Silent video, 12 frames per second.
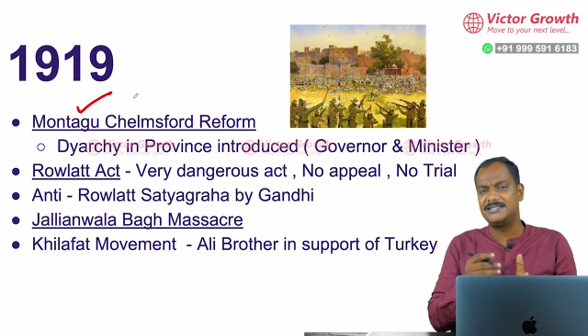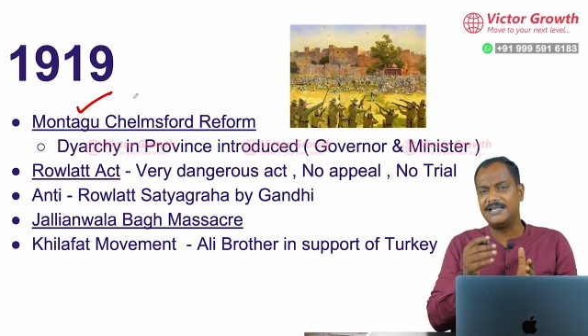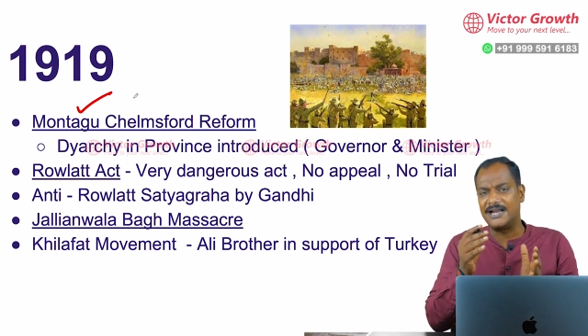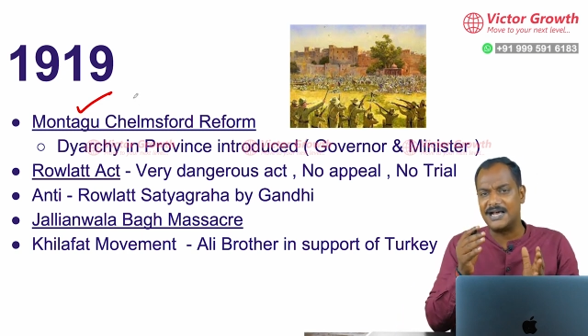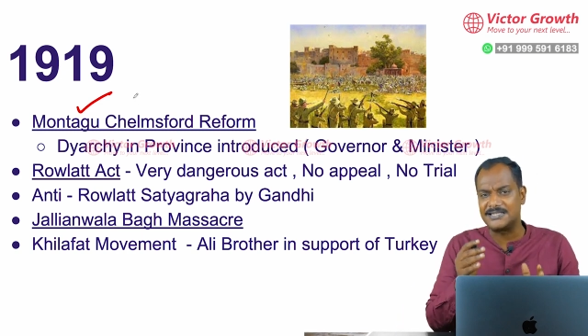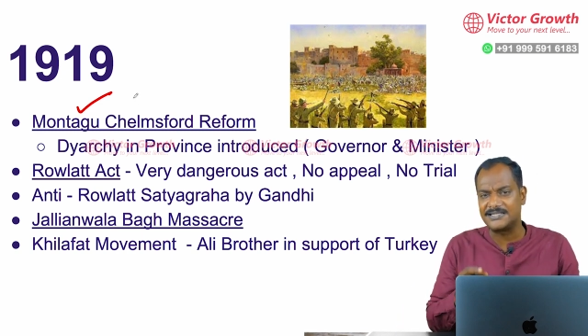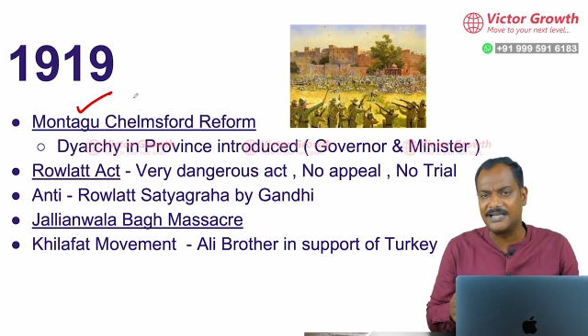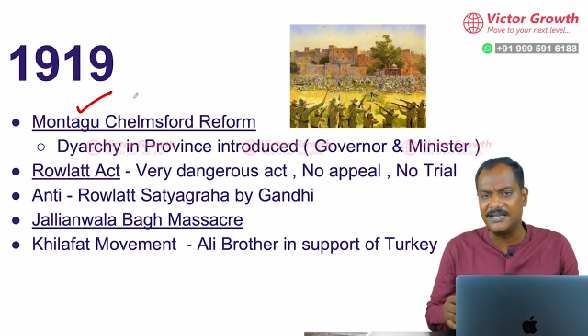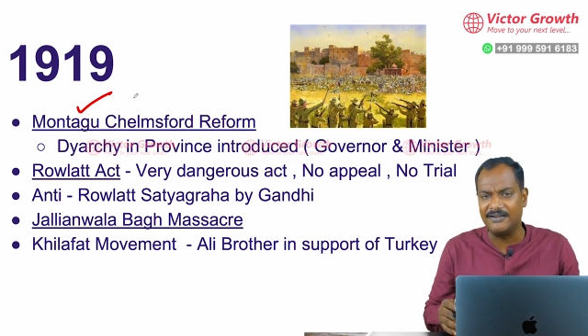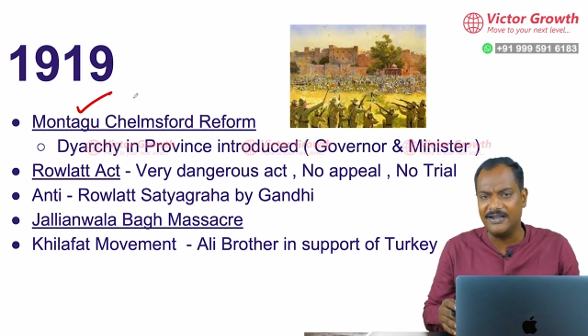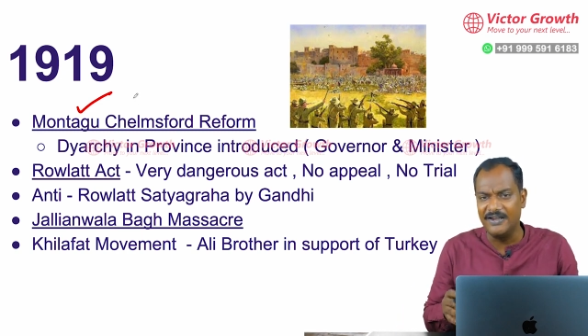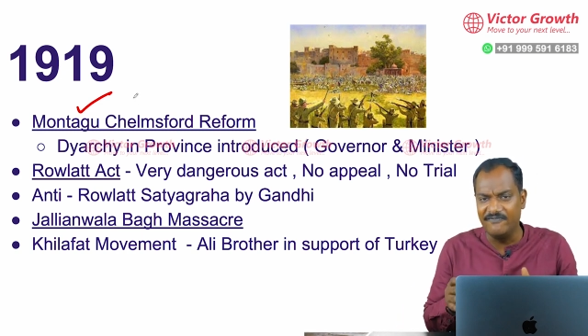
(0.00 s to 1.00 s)
They are
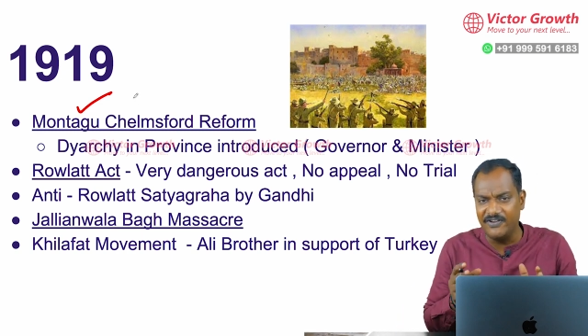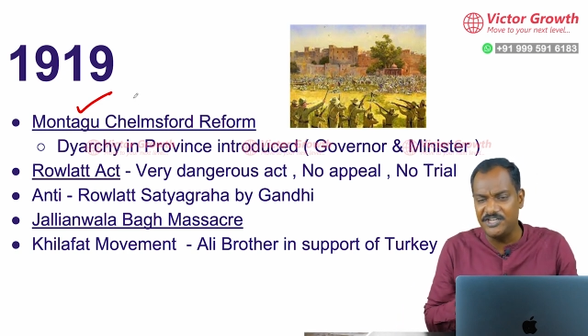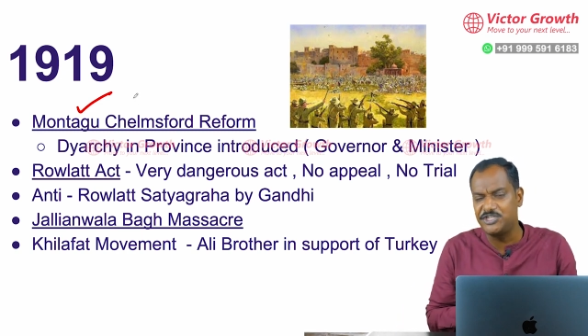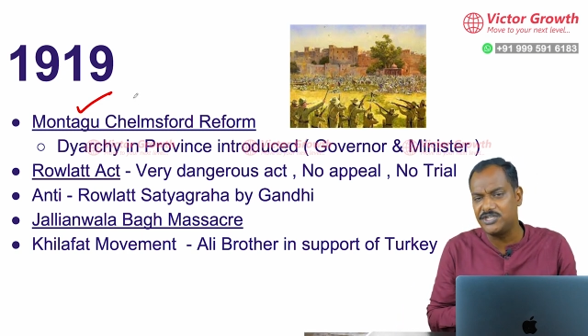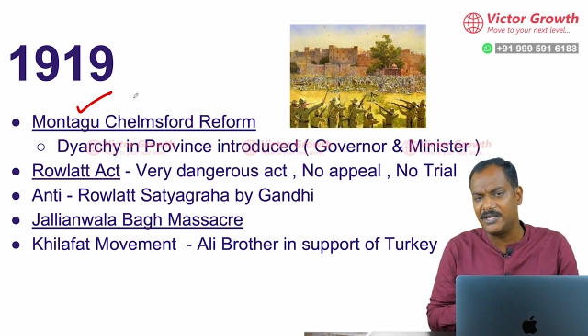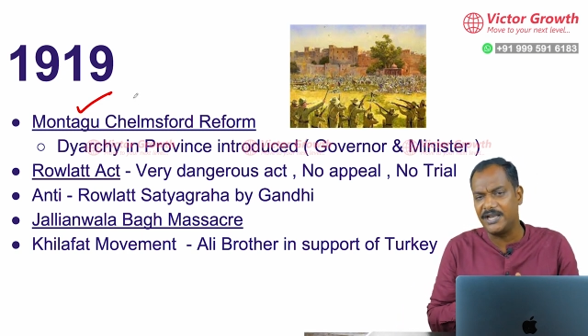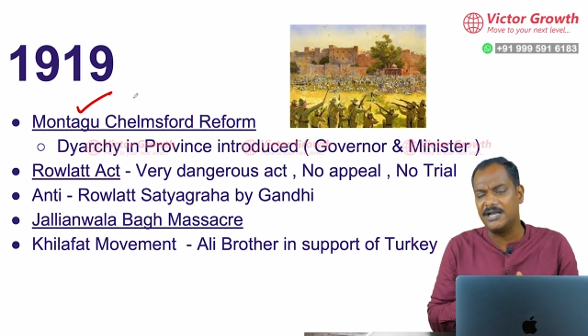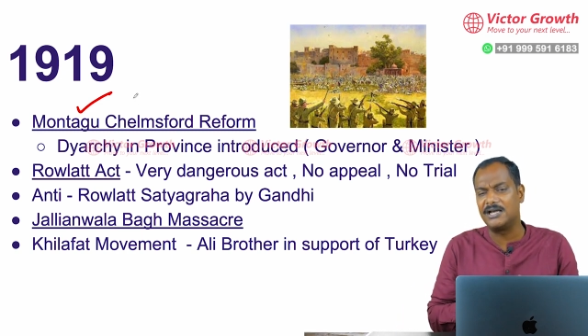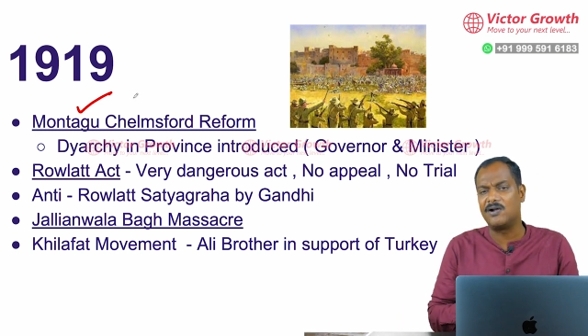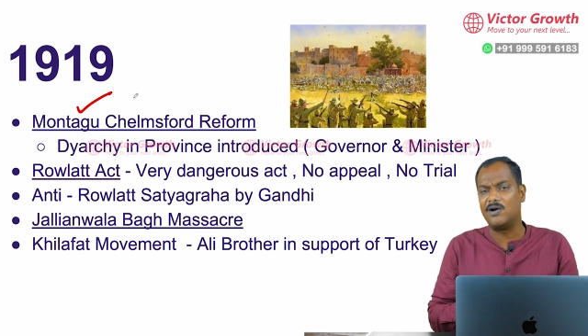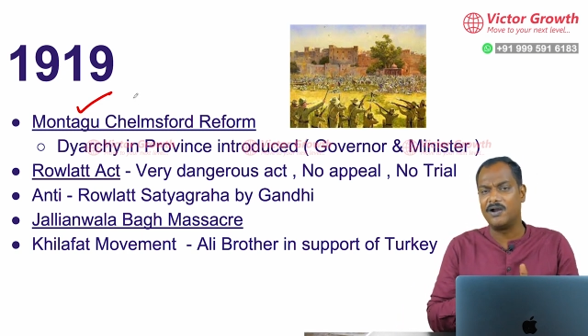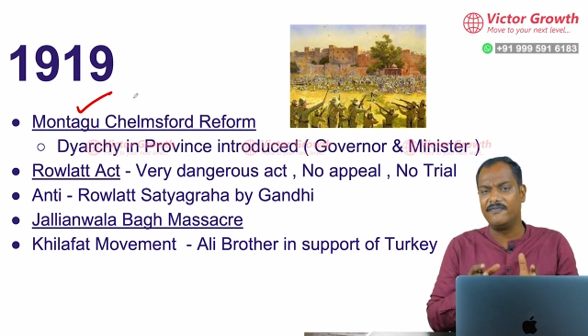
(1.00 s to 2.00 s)
asking in which
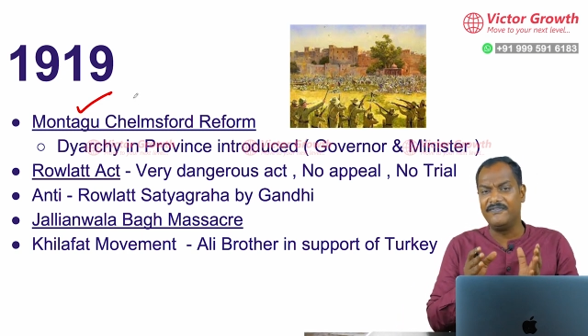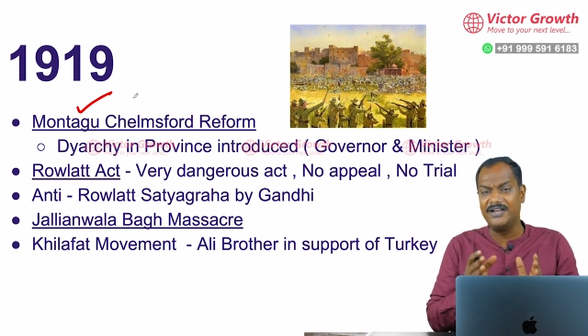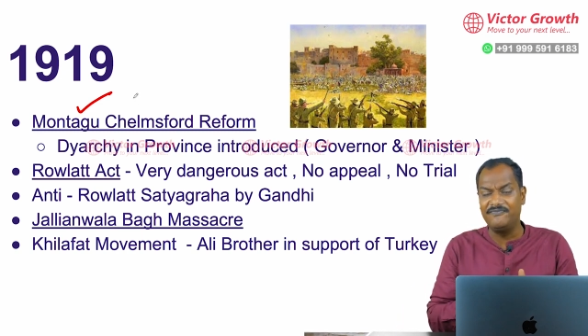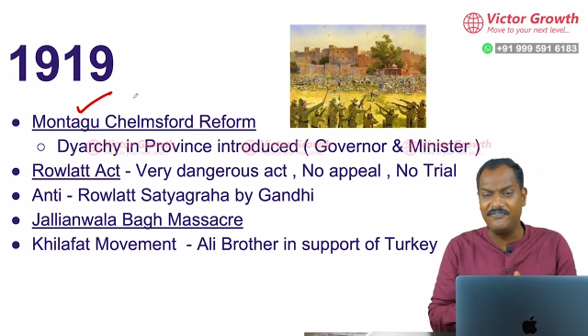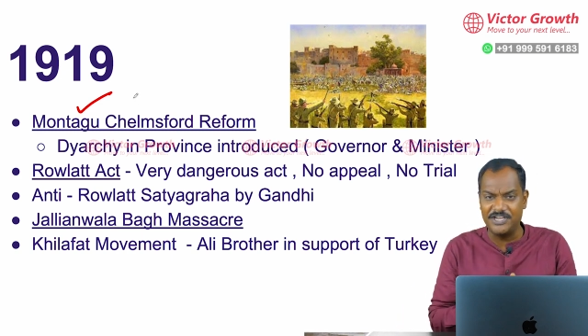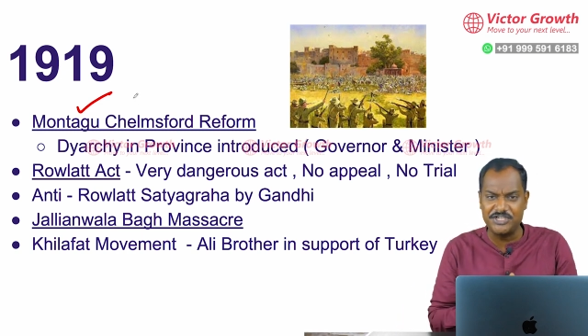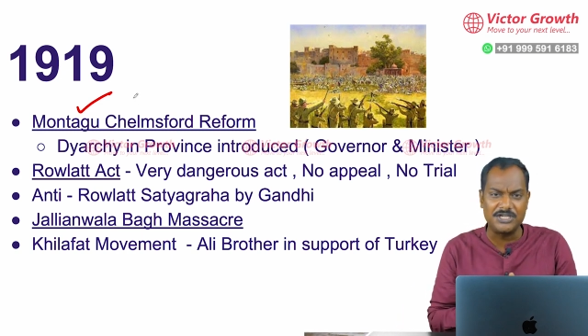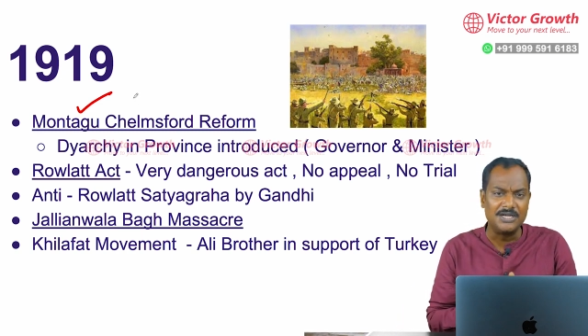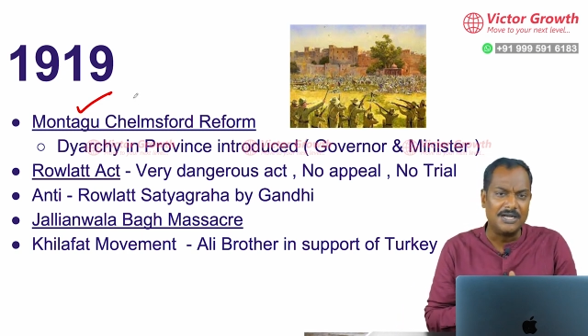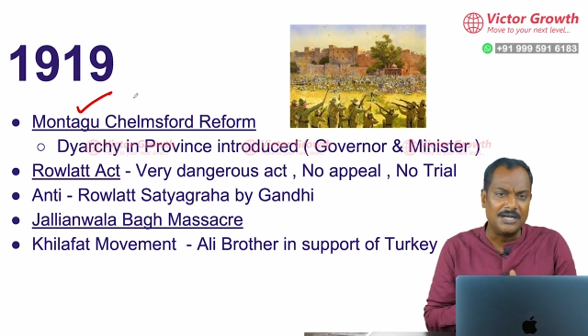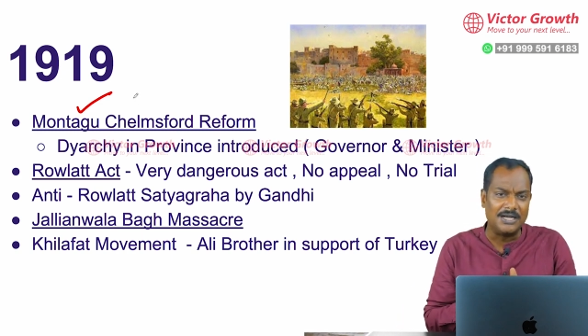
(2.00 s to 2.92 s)
year or in which